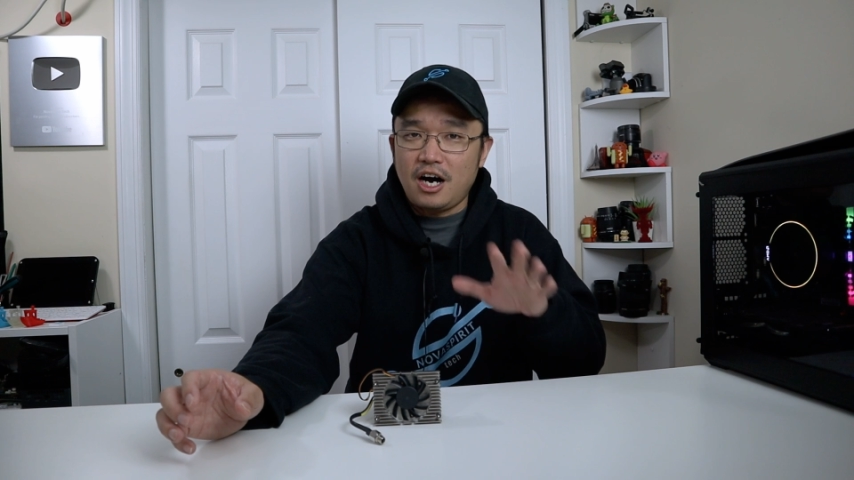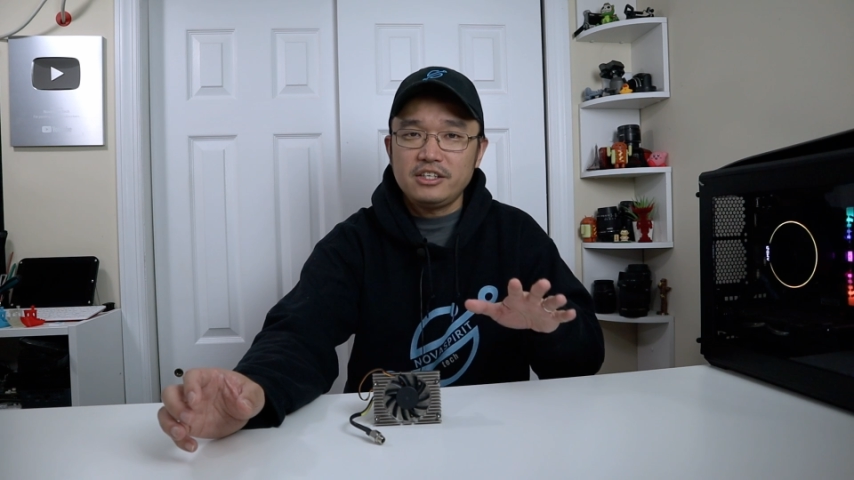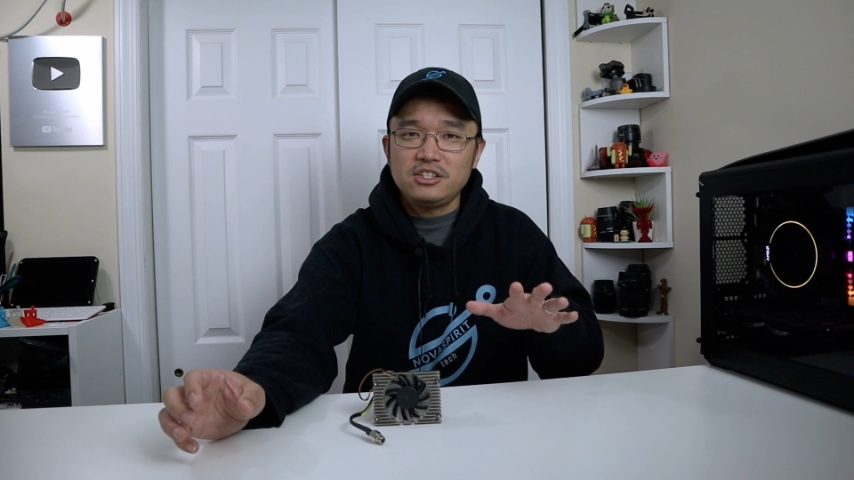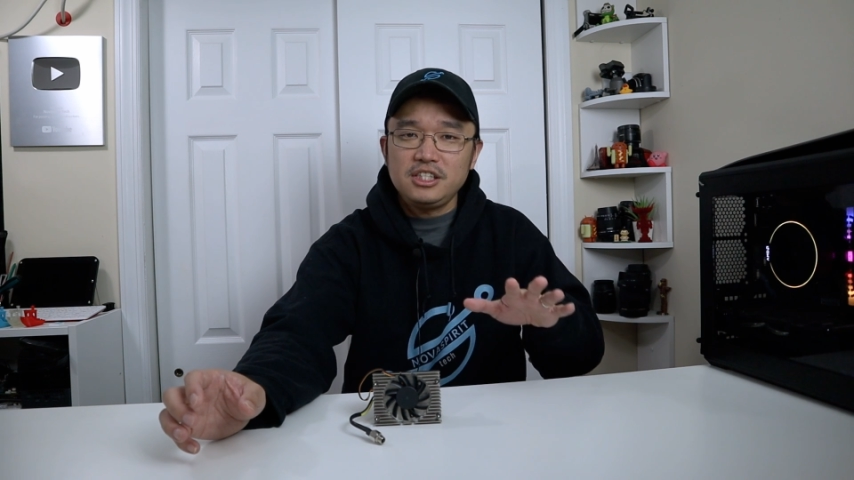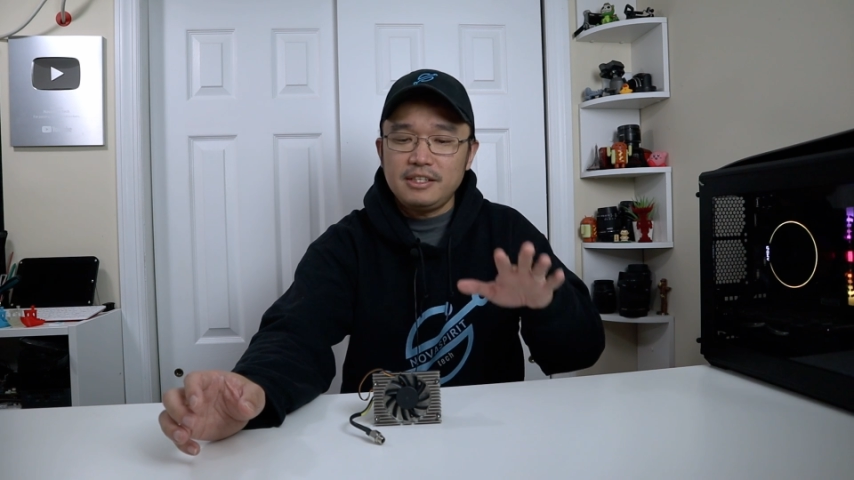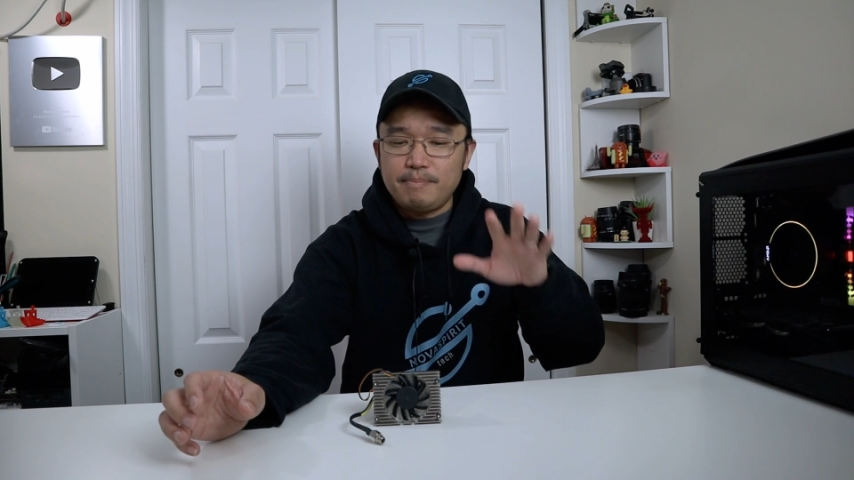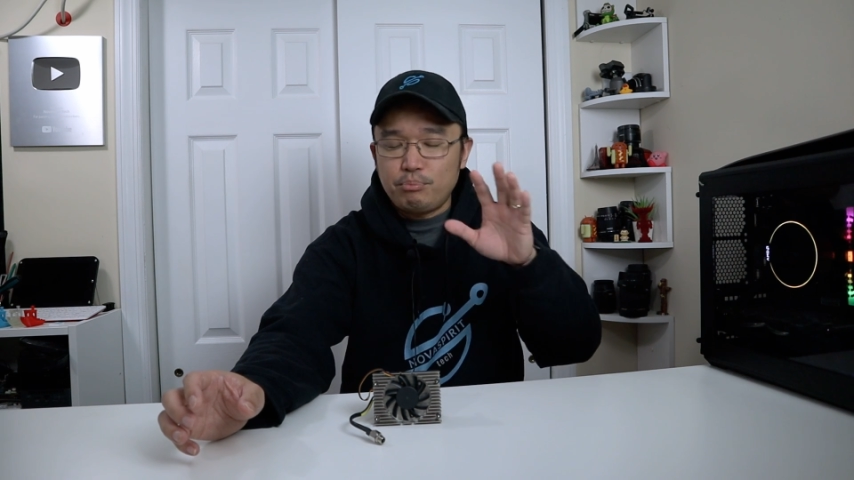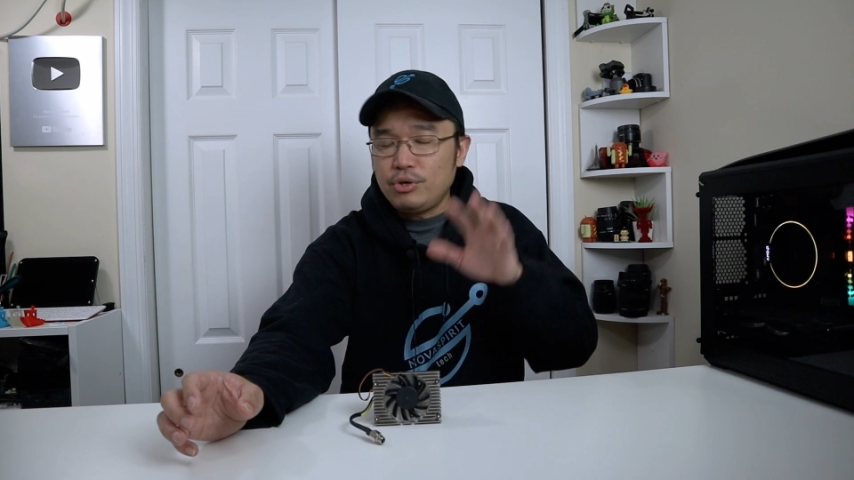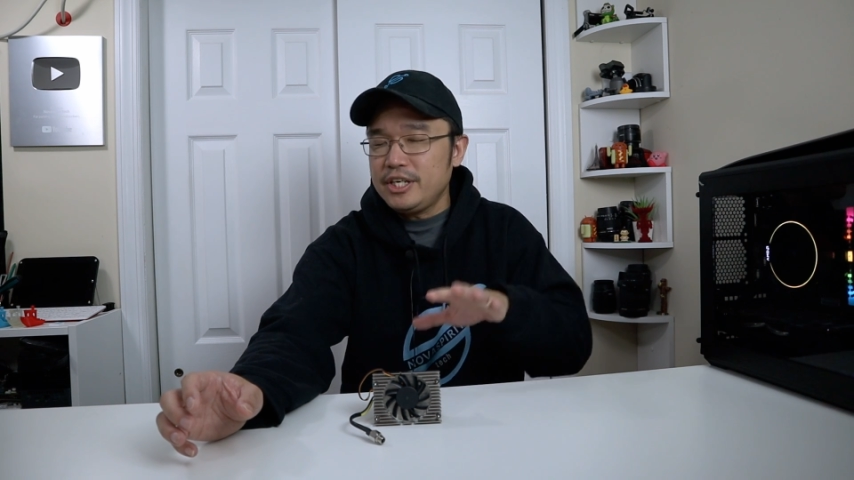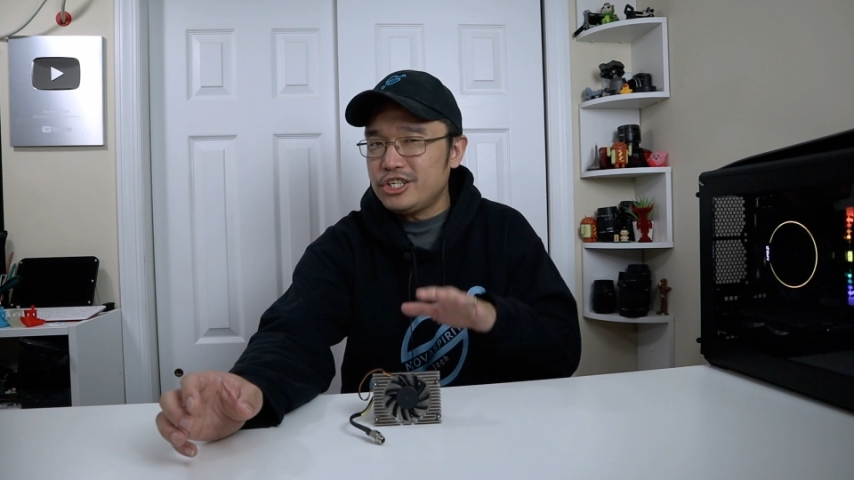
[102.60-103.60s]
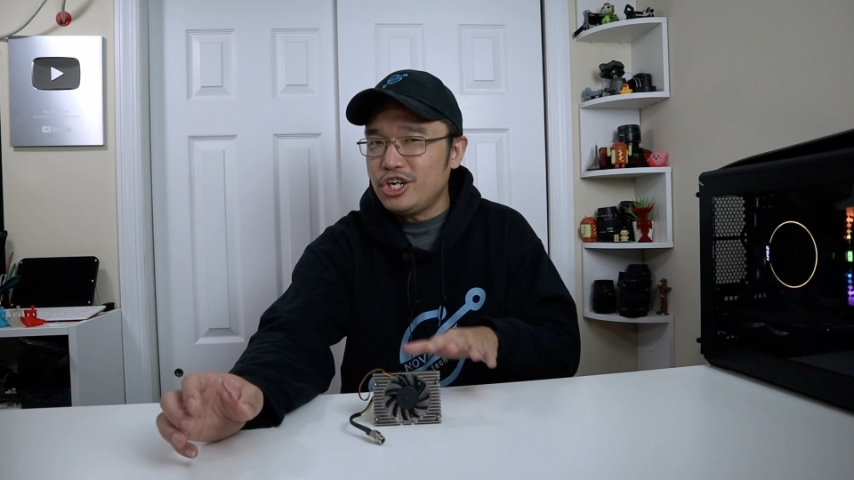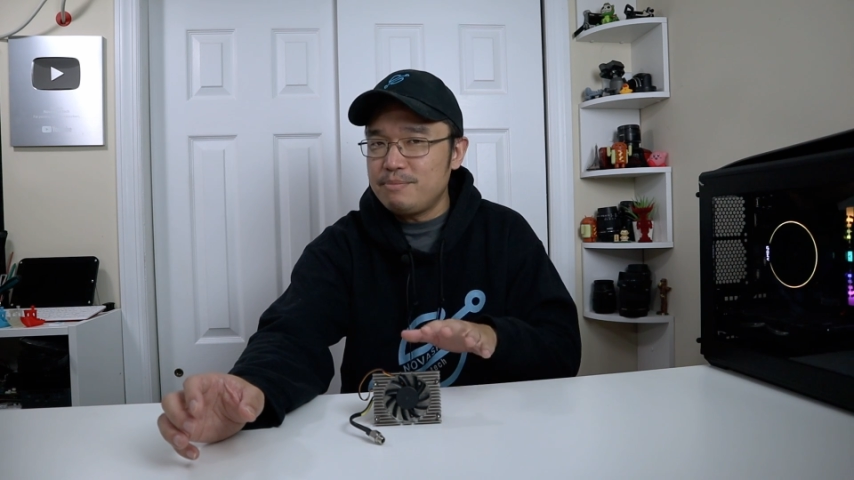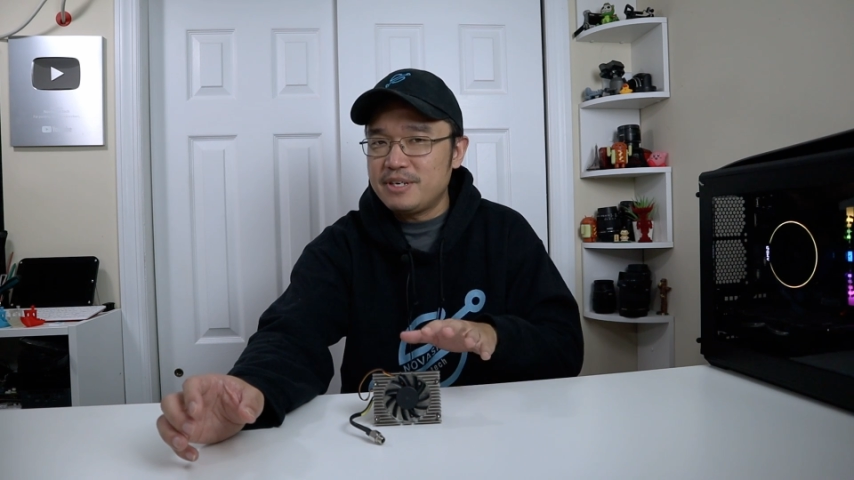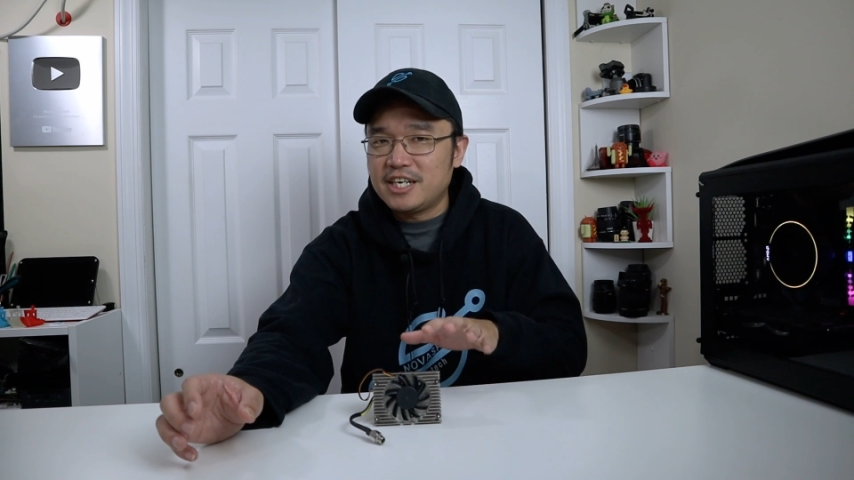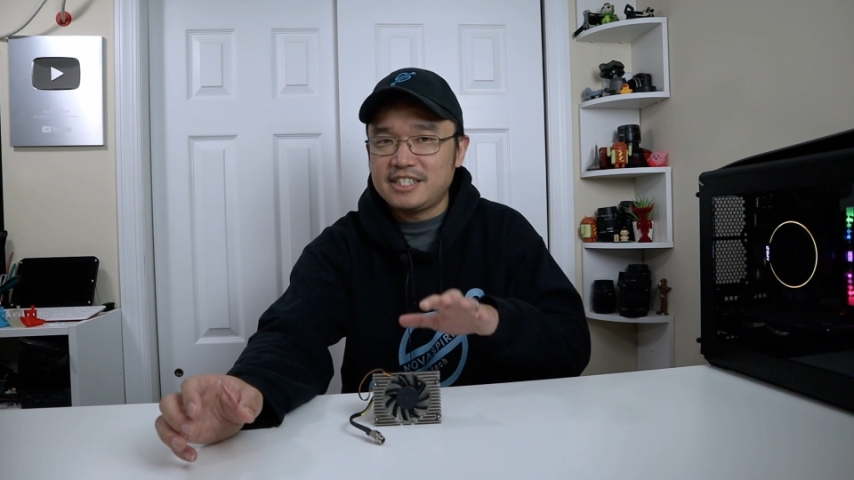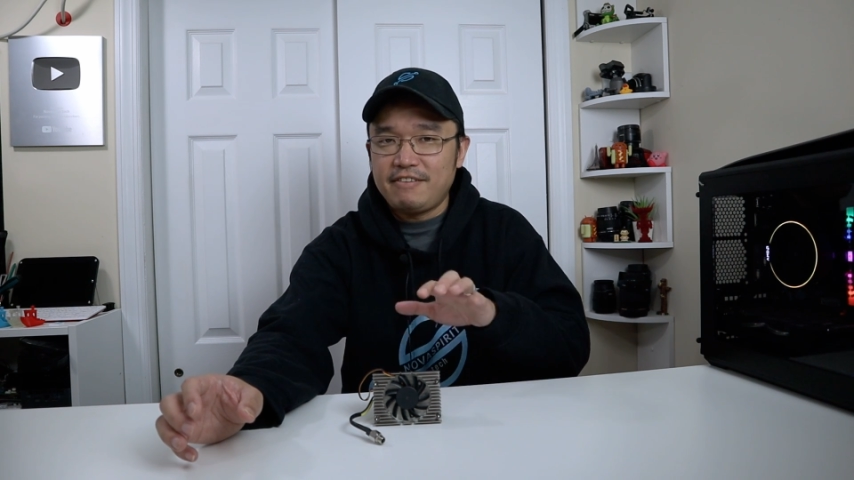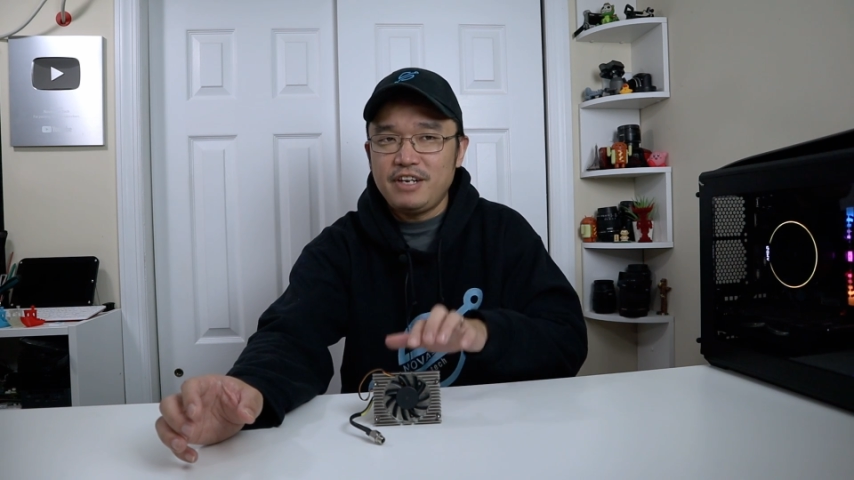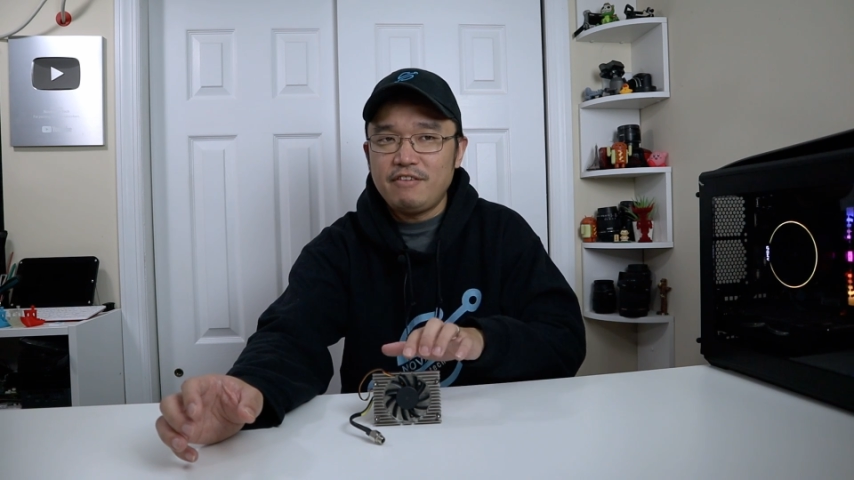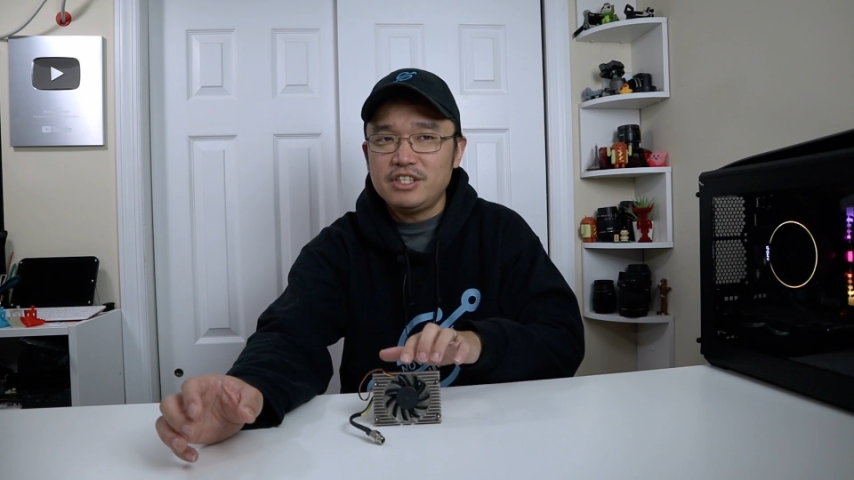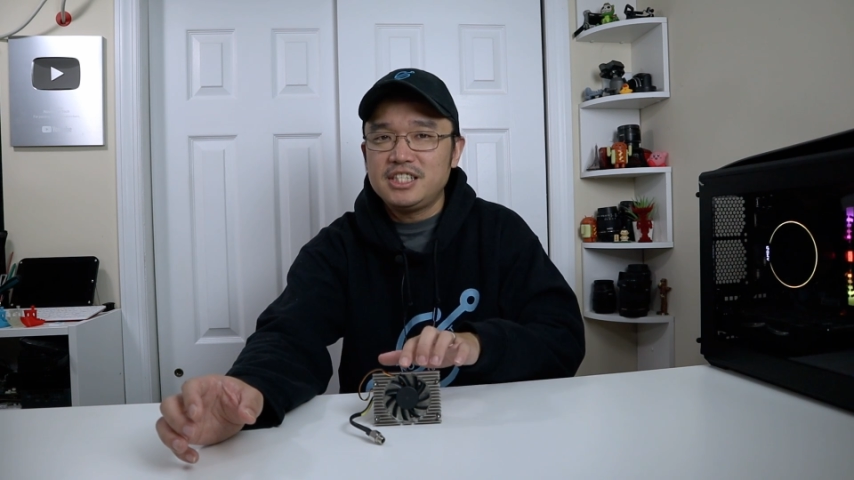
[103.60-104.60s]
honestly pretty good because I've
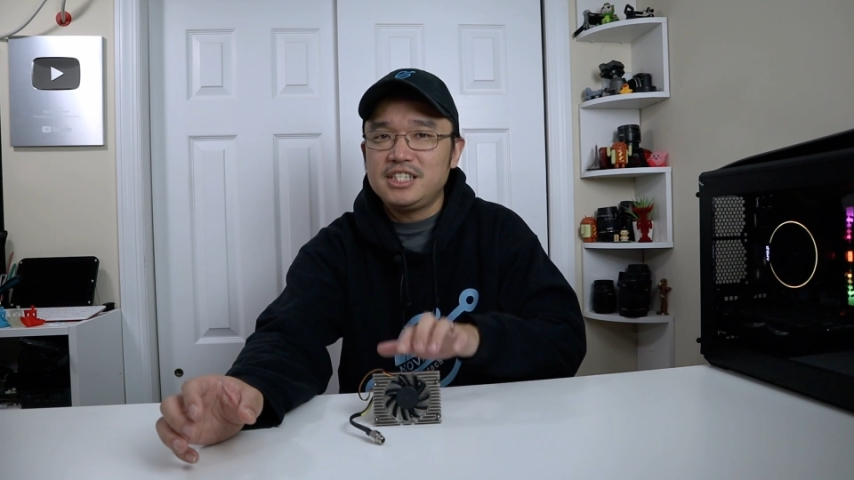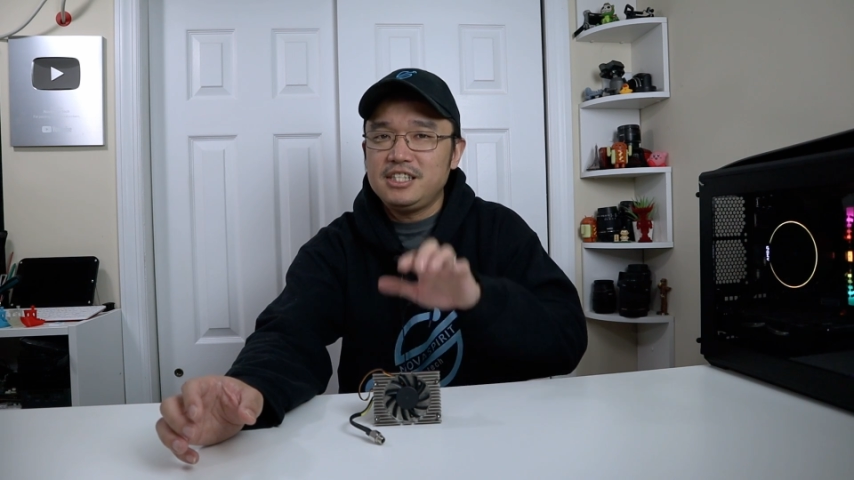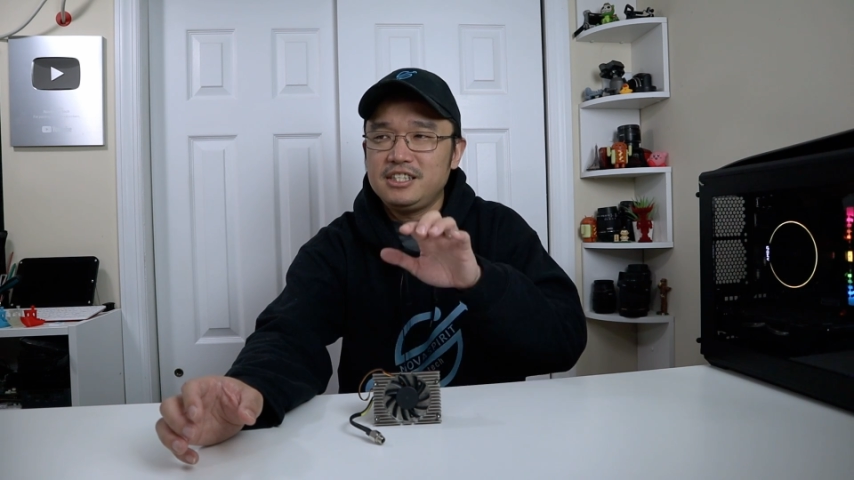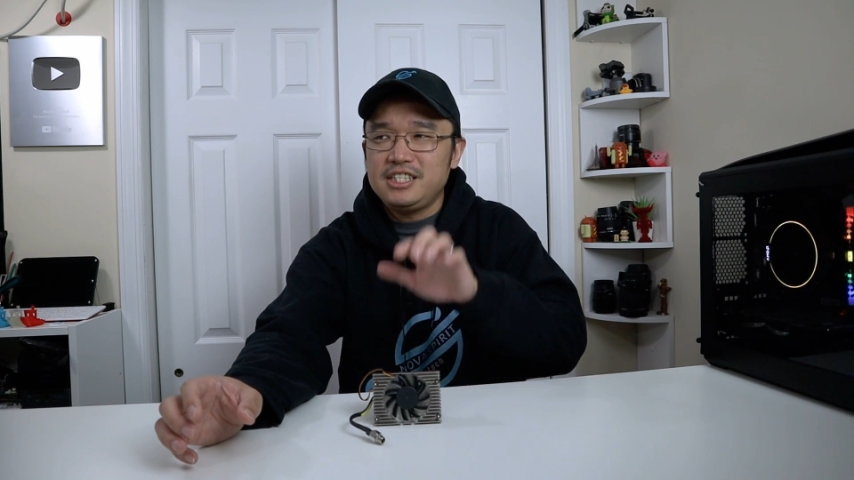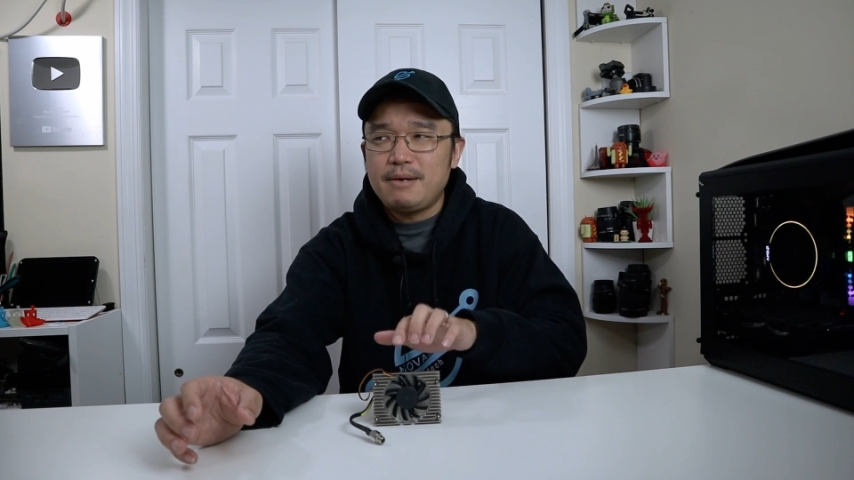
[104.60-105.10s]
never seen